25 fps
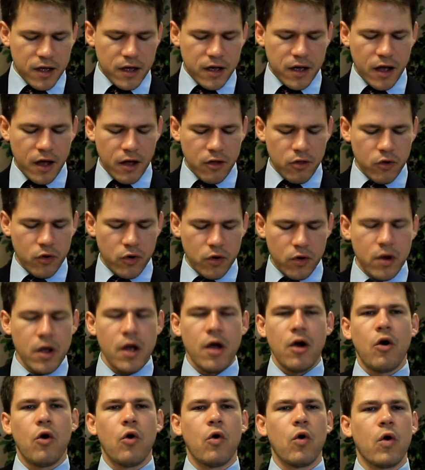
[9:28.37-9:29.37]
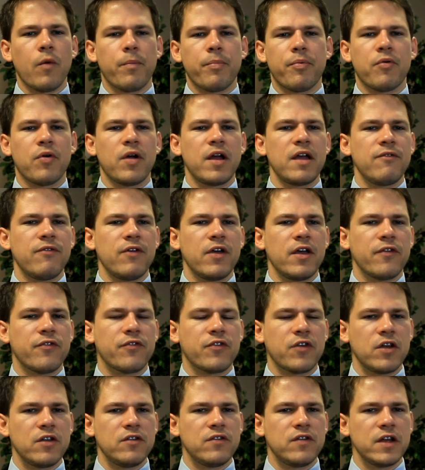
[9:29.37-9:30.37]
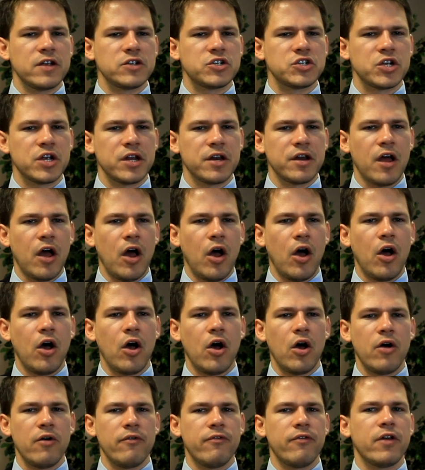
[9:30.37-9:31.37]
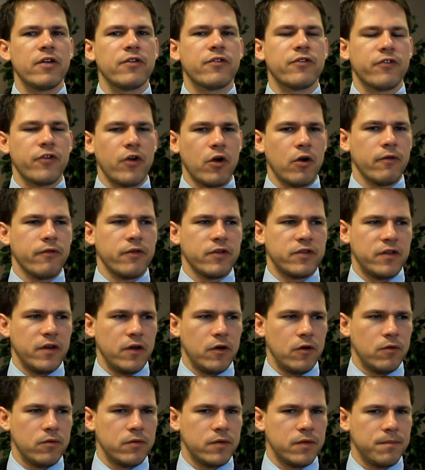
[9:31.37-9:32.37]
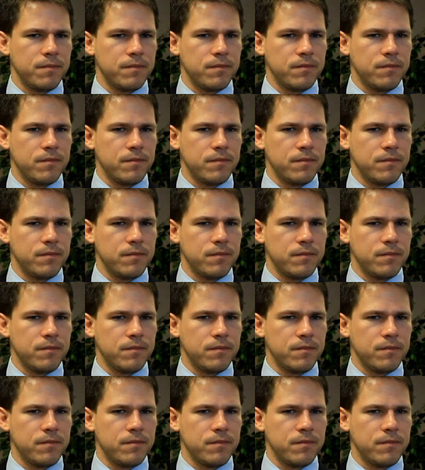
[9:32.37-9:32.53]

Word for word: color, or previous condition of servitude.